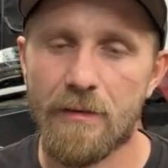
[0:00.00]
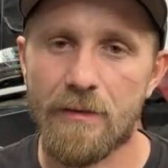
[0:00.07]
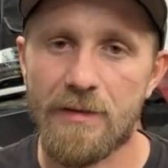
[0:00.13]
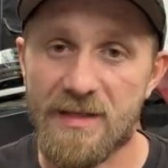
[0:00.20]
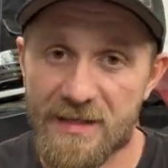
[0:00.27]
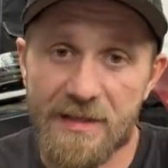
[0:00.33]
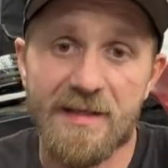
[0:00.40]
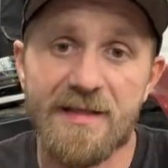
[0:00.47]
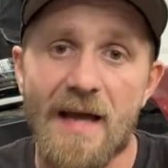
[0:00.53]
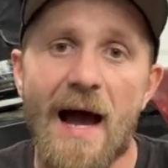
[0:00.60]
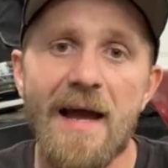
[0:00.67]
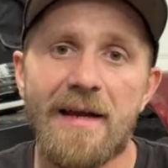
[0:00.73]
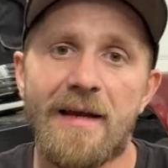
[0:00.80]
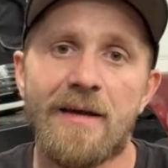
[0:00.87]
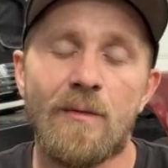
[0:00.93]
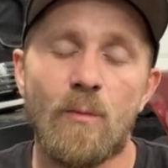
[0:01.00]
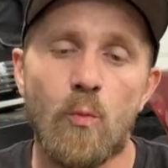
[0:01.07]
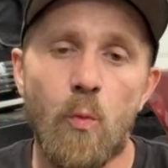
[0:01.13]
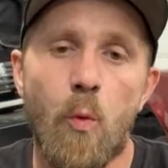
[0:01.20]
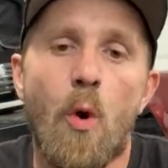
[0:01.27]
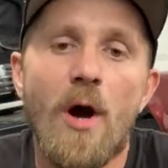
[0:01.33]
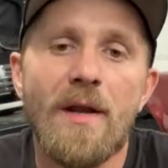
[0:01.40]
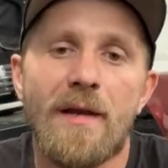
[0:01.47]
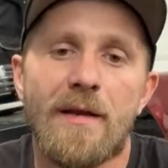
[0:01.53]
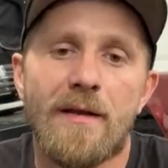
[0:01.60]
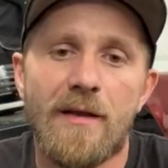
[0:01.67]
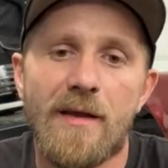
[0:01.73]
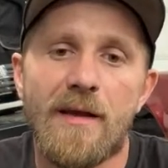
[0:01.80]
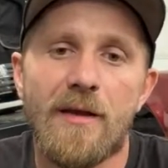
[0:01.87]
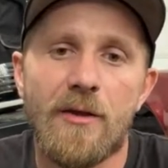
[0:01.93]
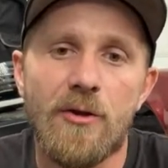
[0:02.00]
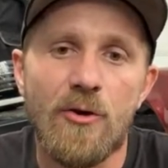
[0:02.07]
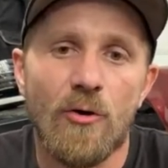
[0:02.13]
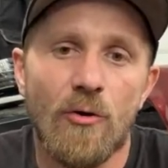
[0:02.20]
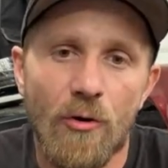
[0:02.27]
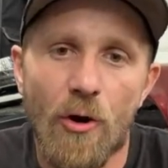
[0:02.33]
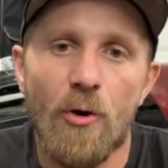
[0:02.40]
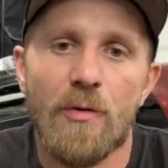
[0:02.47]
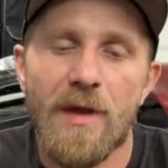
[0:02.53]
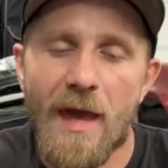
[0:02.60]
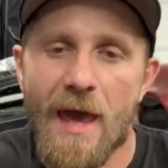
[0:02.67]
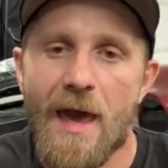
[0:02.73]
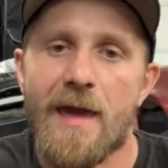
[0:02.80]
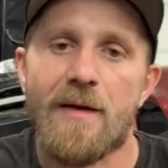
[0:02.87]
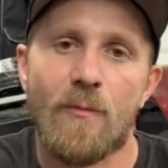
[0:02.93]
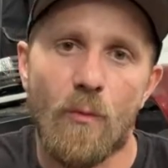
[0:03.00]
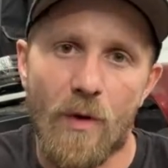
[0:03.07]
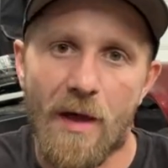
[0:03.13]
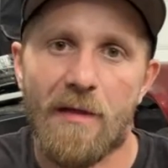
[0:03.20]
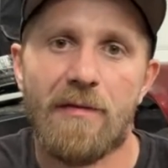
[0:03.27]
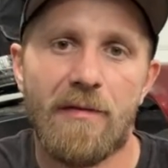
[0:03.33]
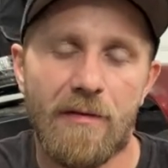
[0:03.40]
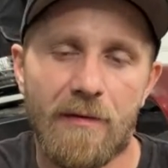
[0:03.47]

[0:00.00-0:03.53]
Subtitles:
just deciding what you're okay with.